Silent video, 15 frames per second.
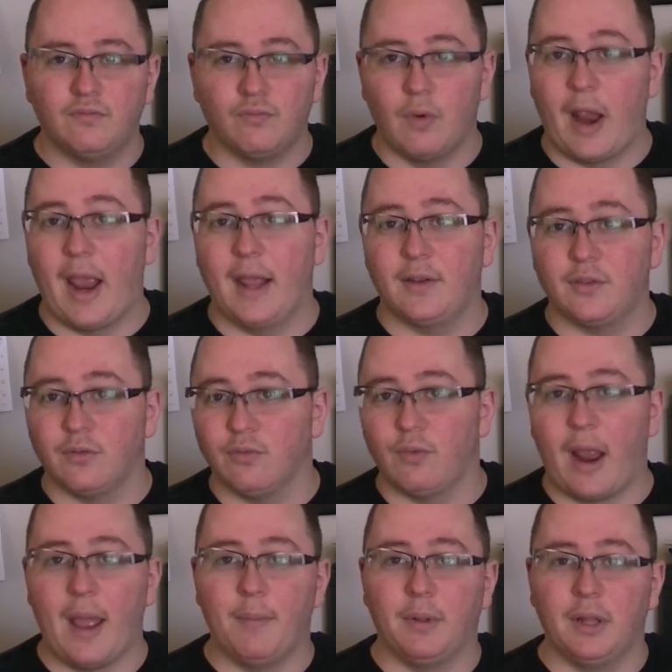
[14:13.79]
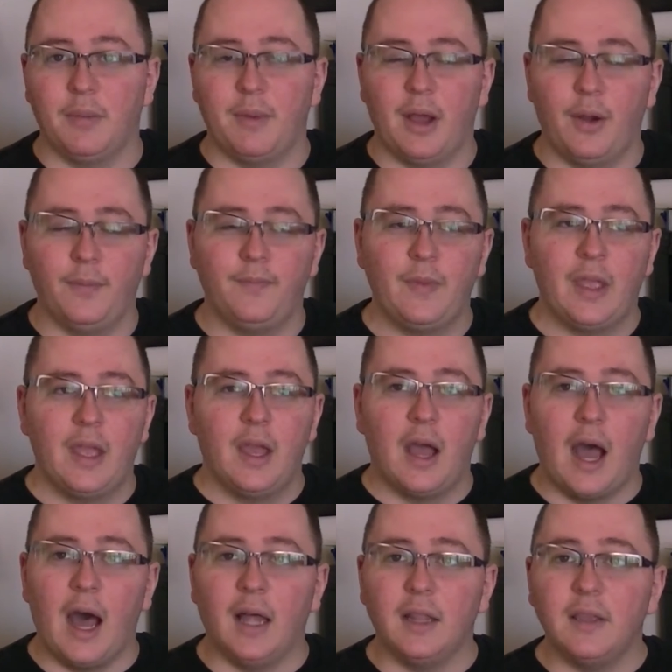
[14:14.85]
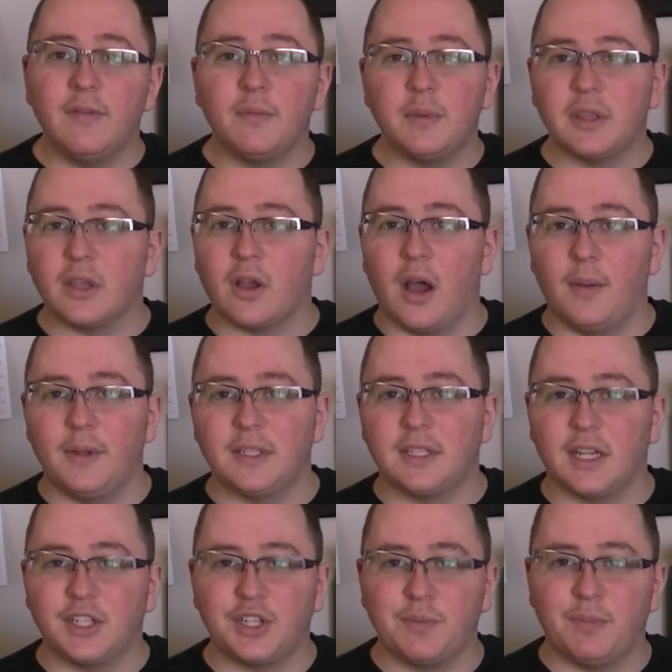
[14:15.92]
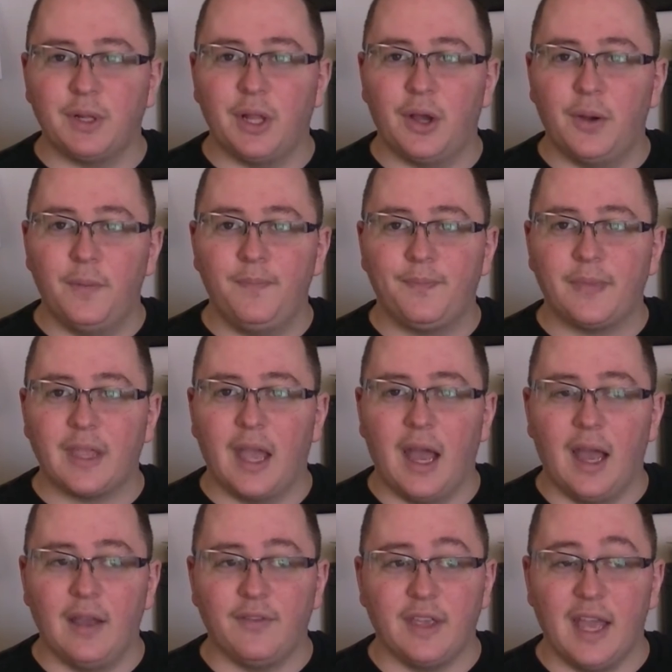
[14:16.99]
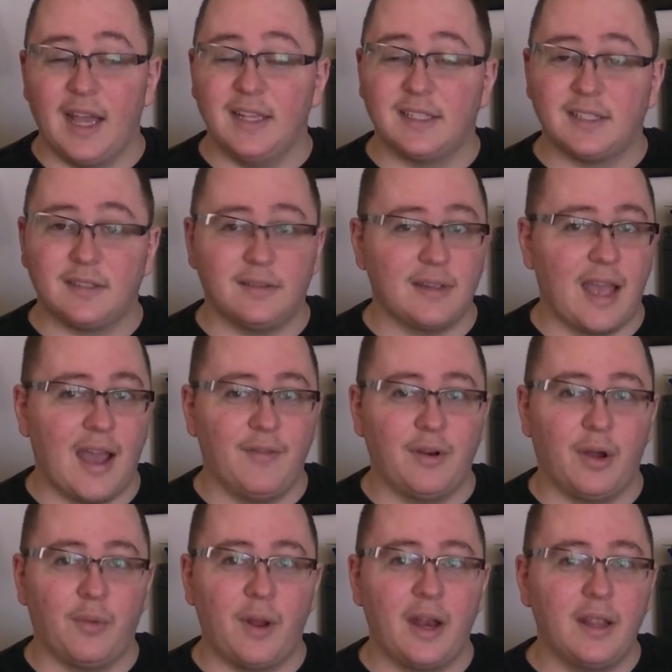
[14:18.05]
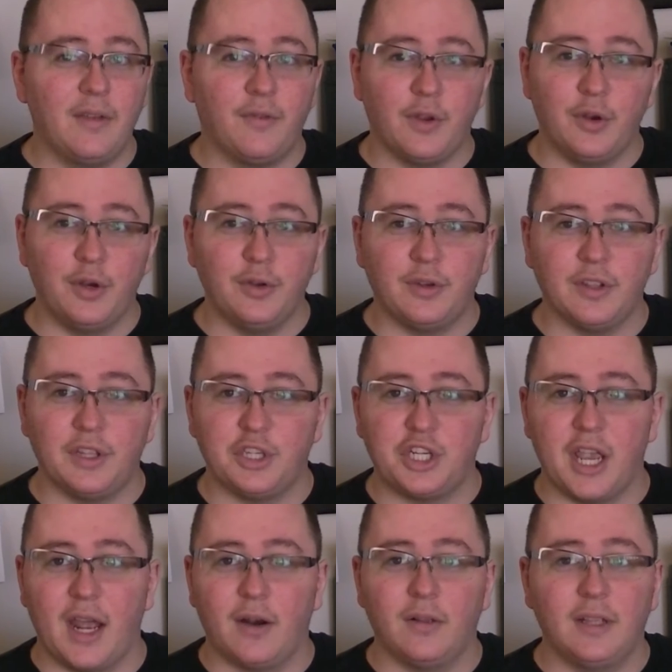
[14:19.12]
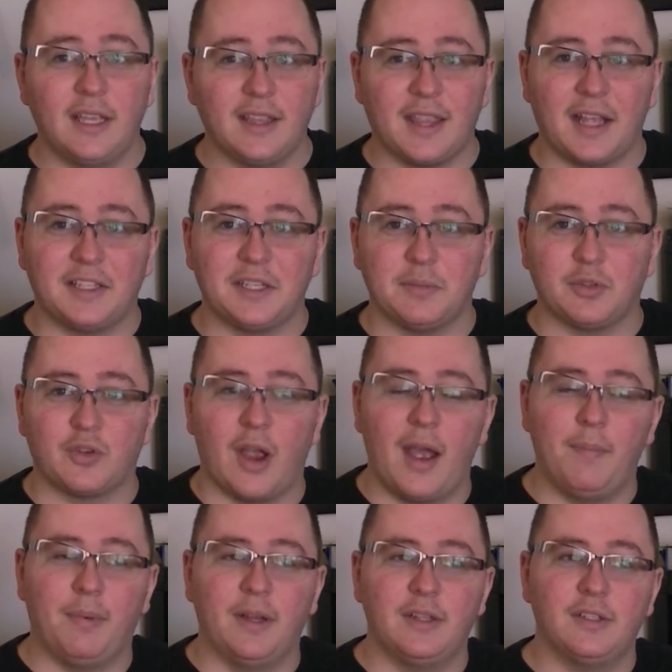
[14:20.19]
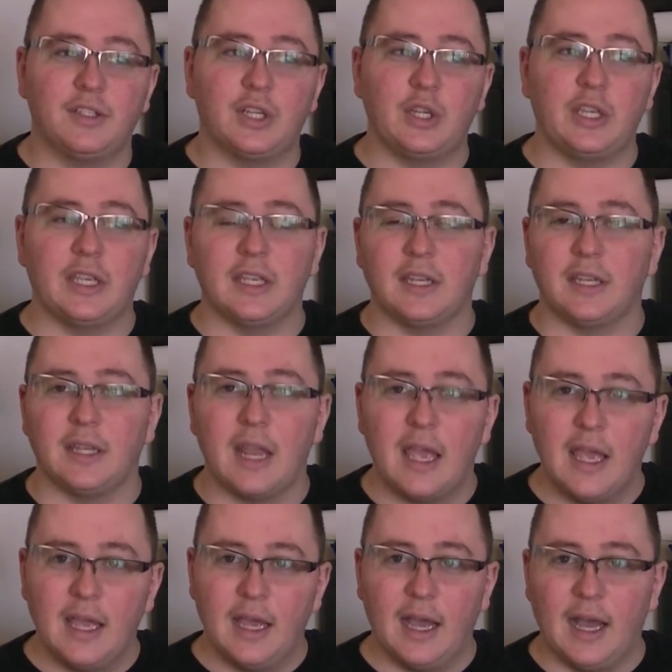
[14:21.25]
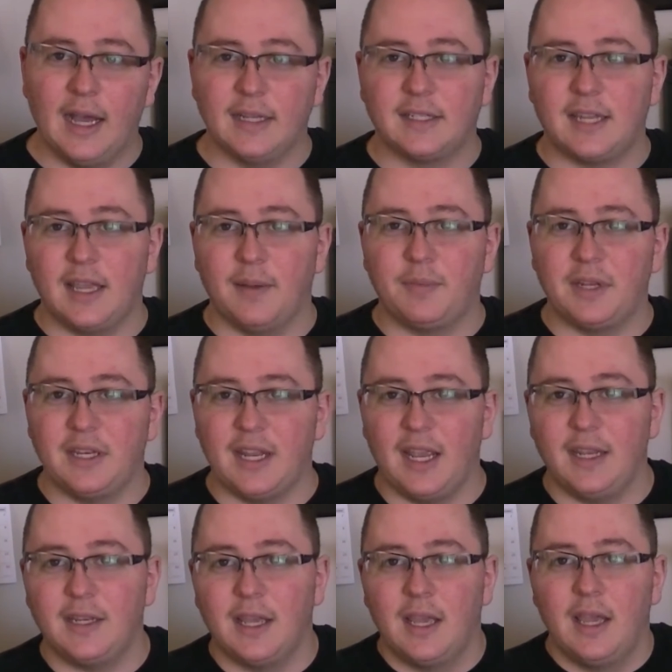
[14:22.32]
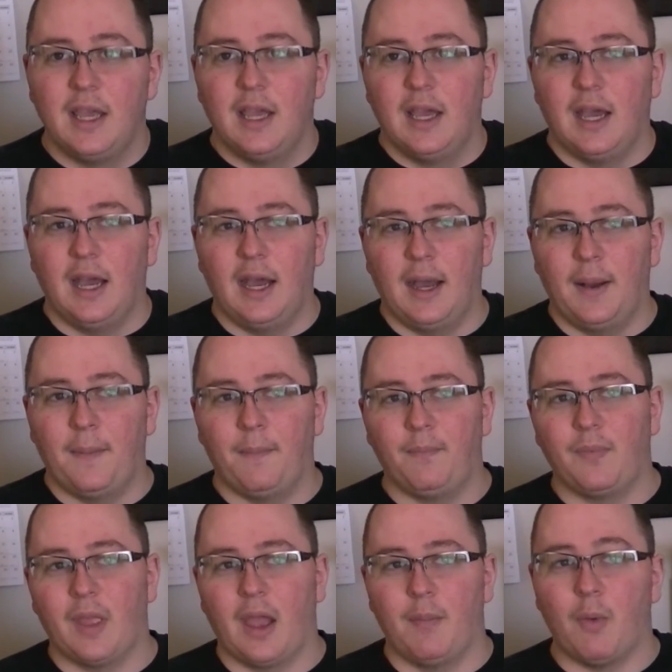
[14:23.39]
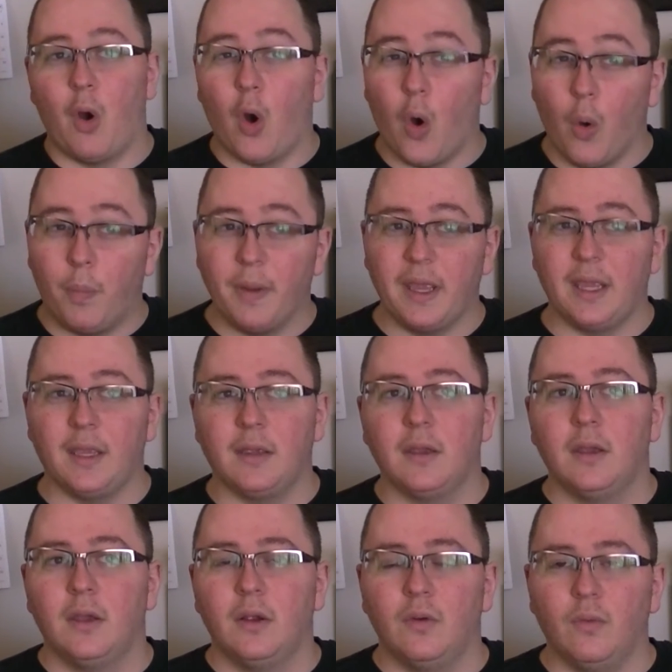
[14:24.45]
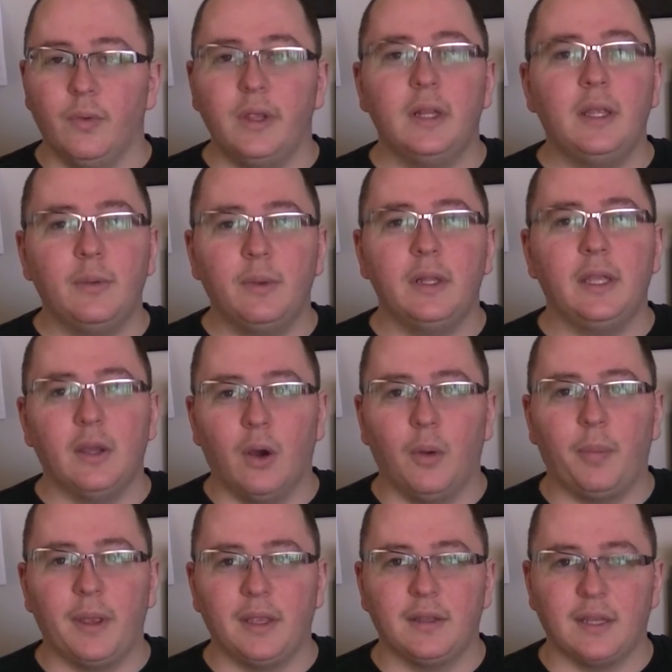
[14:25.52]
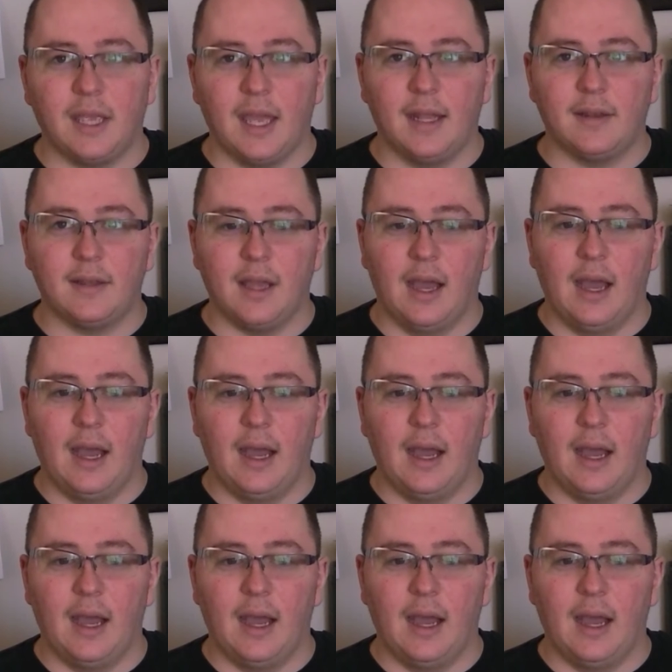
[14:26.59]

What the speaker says: rant or ramble about, leave them in the comment section below. If you guys haven't already, if you're new to the channel, hit that subscribe button so you can stay up to date. I'm hoping, really hoping to get